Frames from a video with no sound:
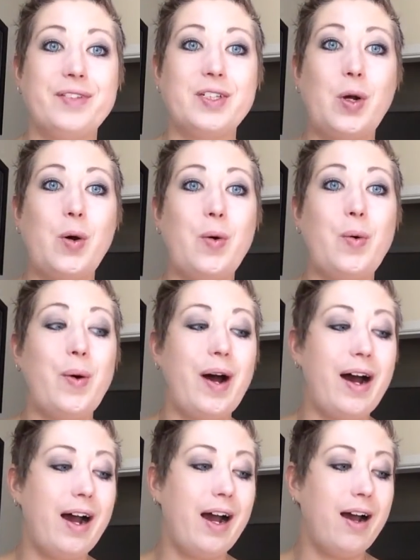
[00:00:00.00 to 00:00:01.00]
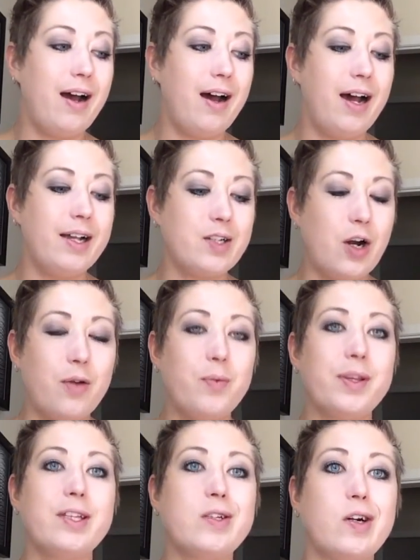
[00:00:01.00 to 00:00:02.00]
So I started
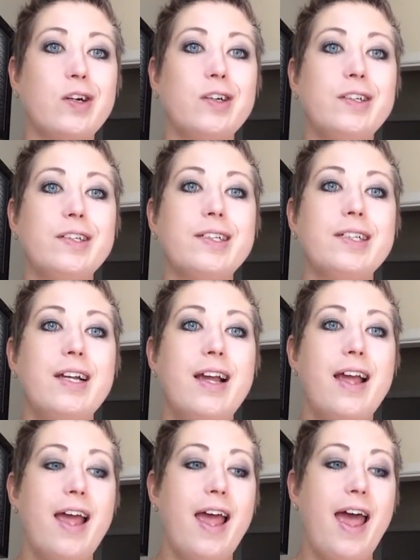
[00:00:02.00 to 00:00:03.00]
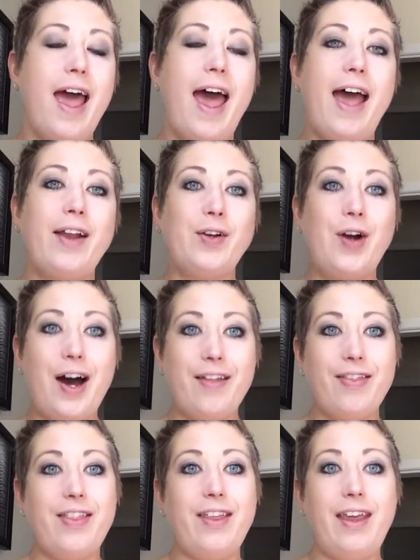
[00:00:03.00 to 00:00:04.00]
with the circles and
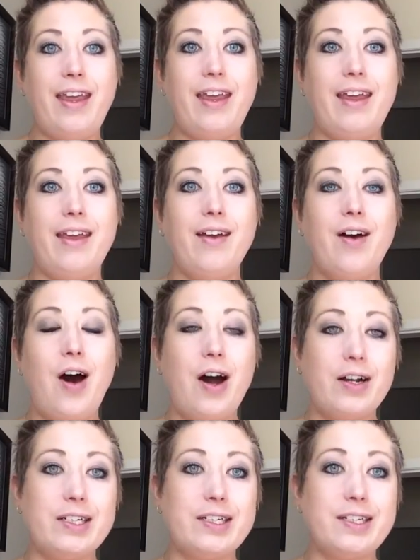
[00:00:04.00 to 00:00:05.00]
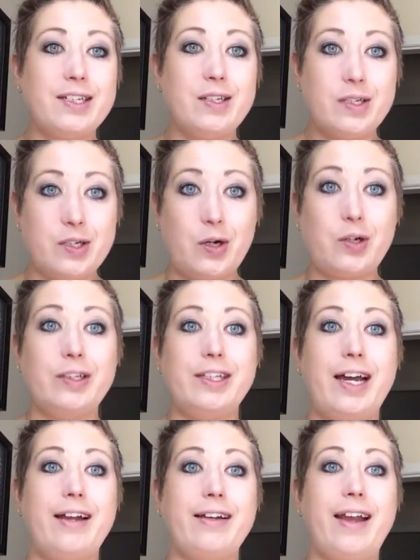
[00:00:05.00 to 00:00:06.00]
got the August circle
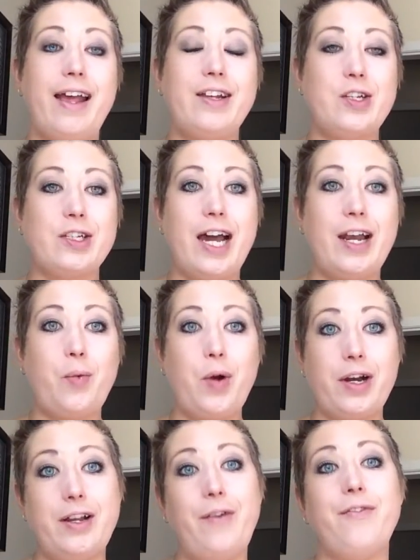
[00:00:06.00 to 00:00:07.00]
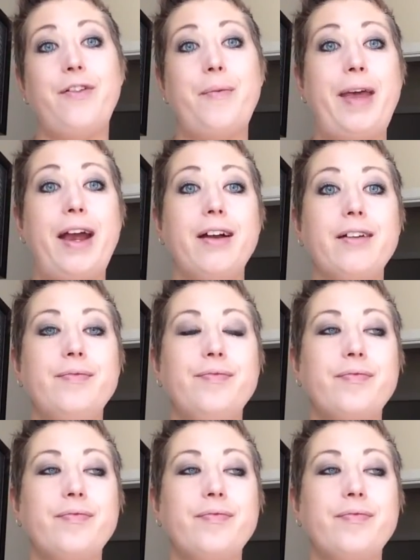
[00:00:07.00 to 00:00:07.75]
done and just kind of worked out from there.